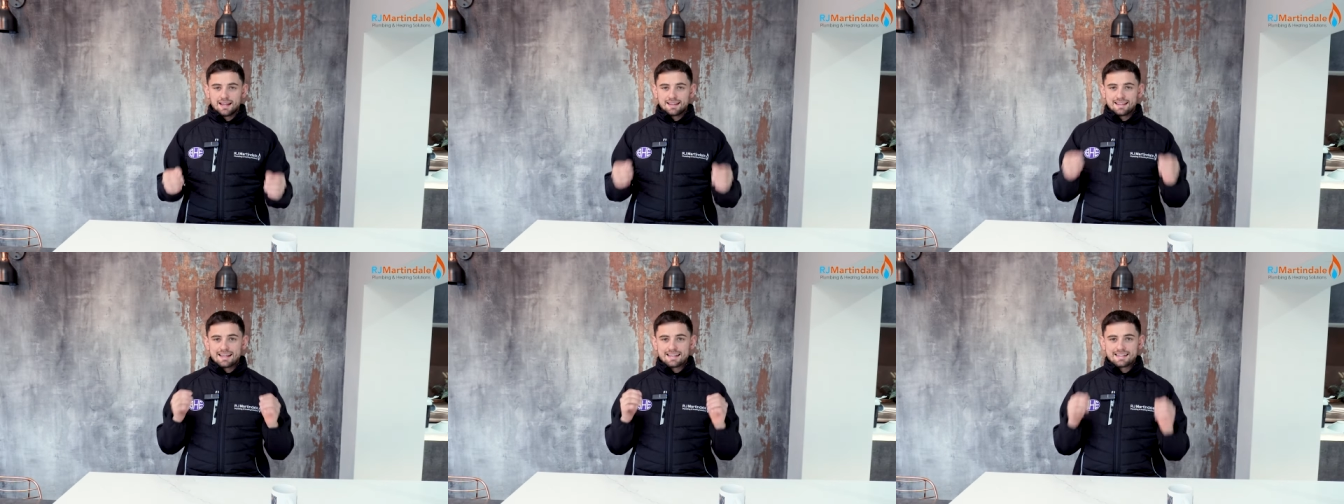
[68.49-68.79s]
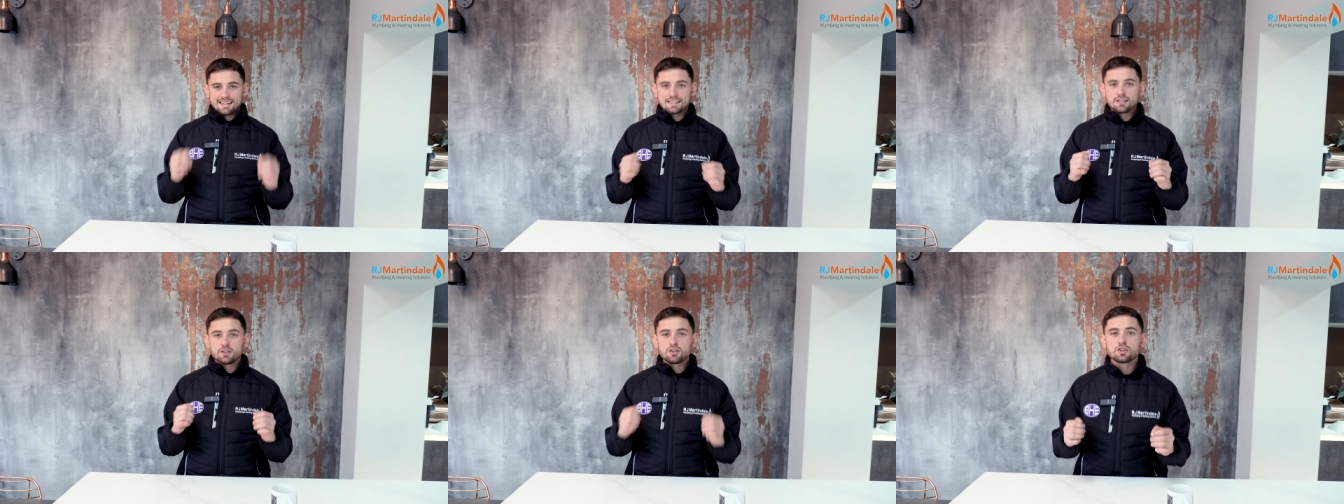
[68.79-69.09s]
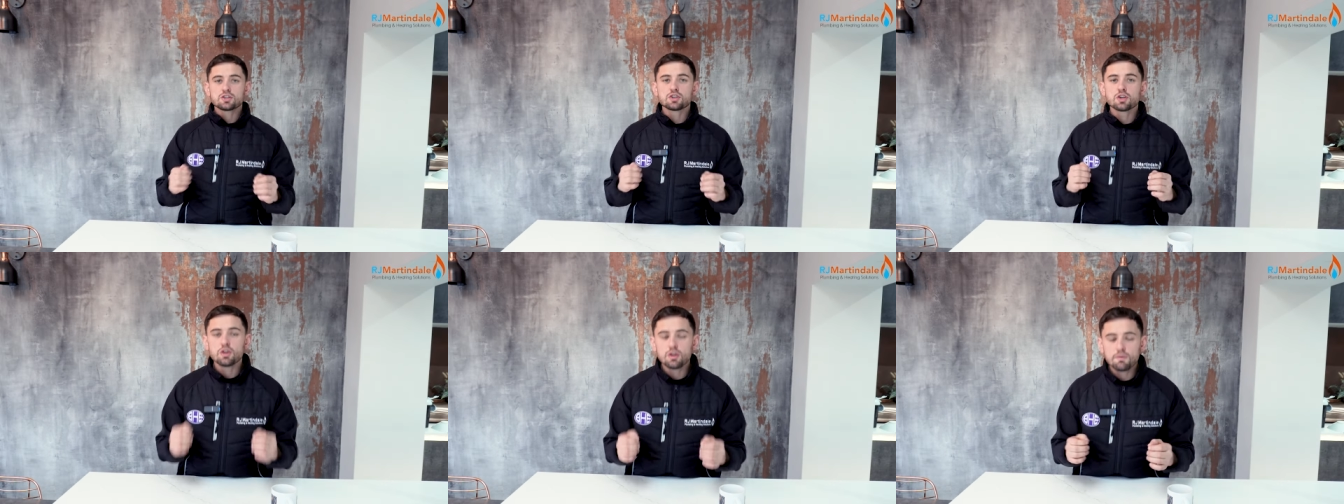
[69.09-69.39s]
This
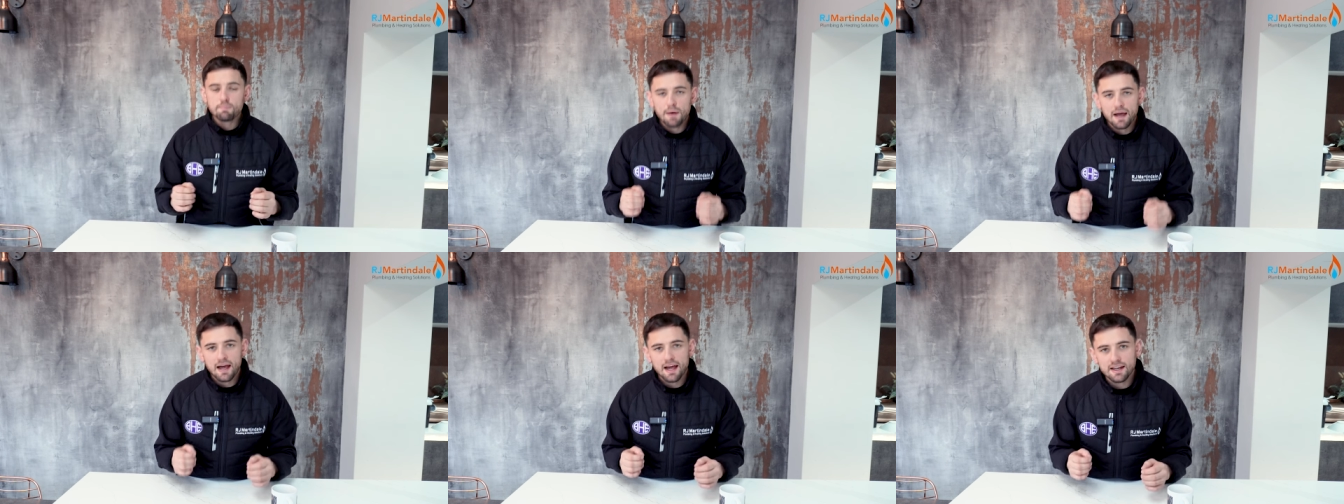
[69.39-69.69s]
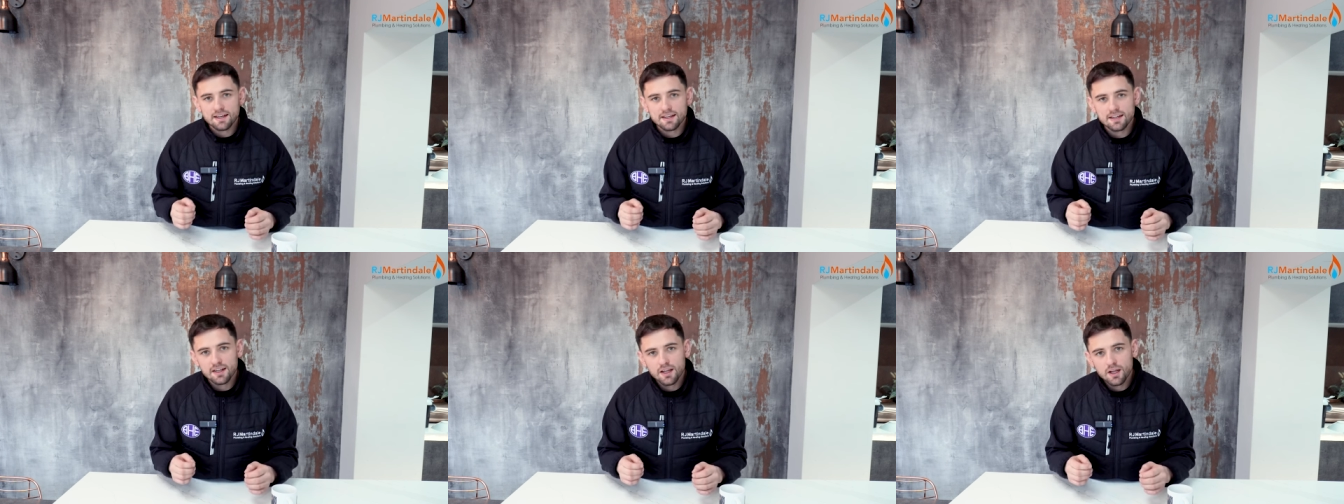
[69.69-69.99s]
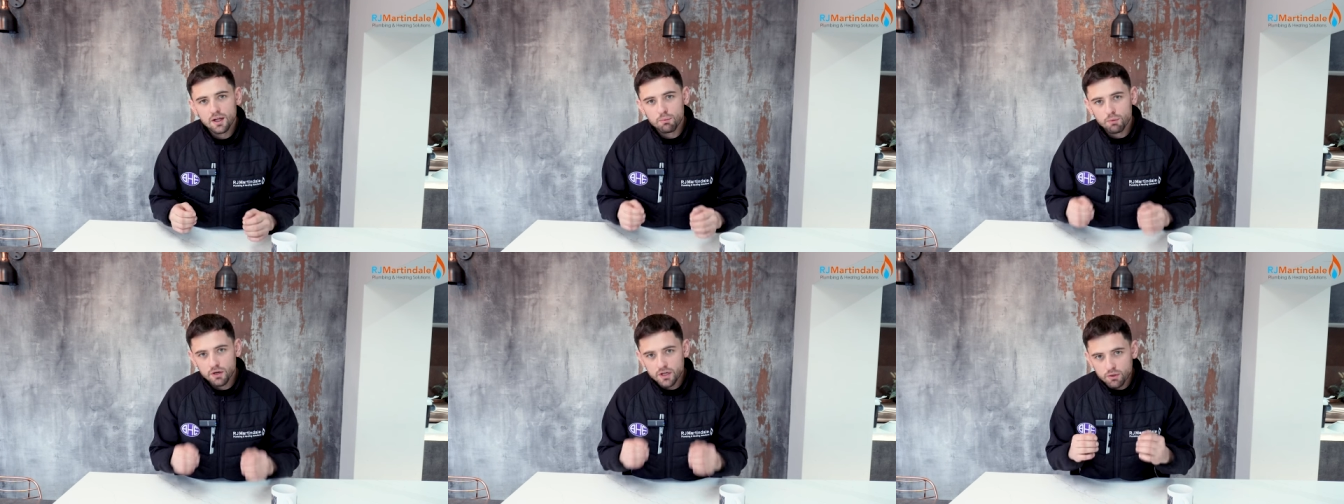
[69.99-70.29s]
isn't too bad
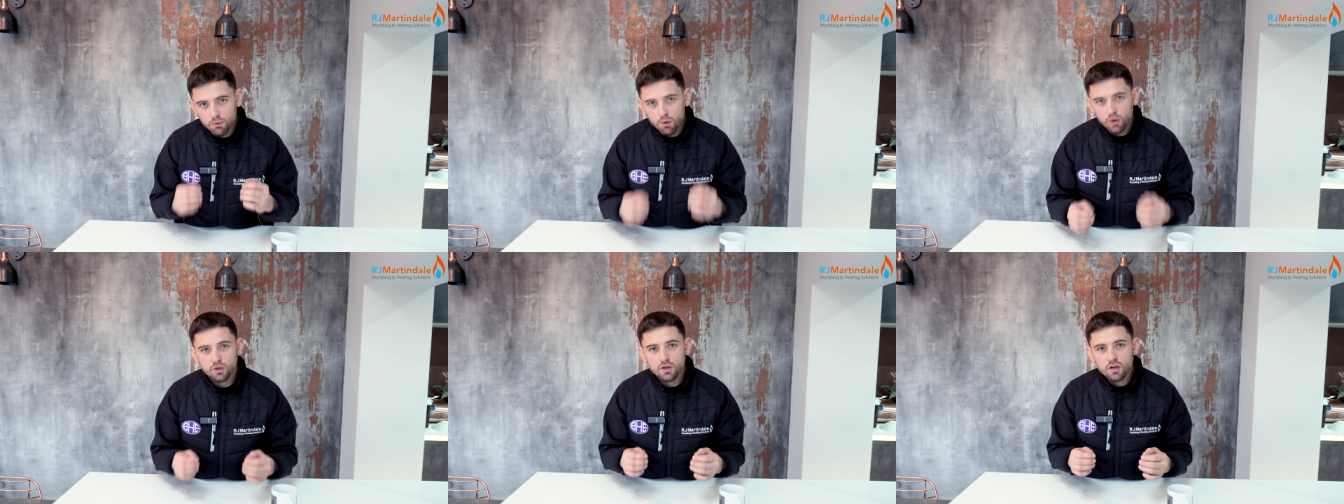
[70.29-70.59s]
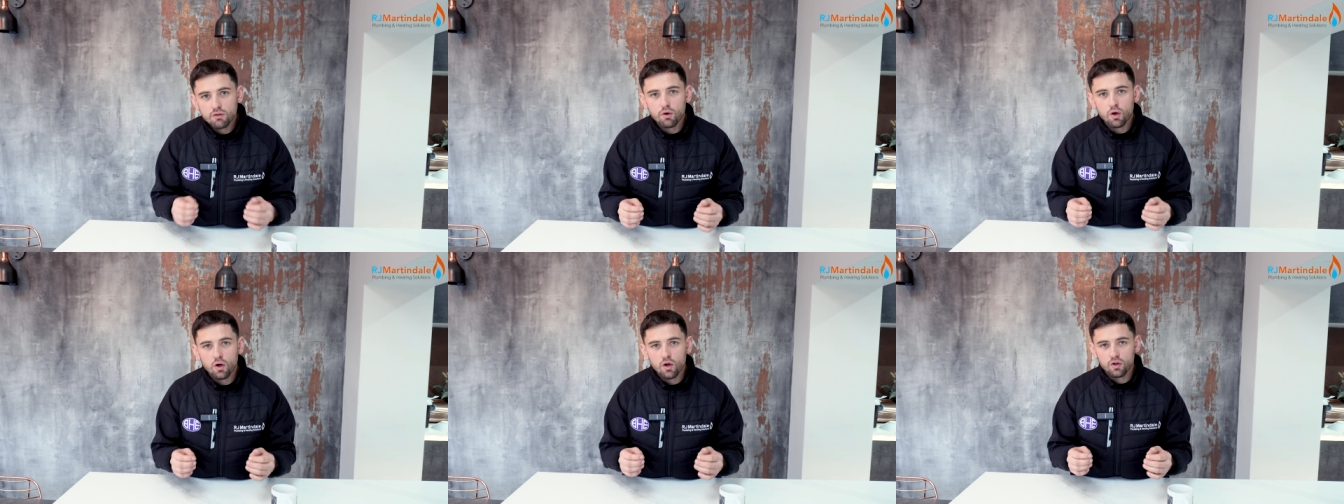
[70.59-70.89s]
when you're on your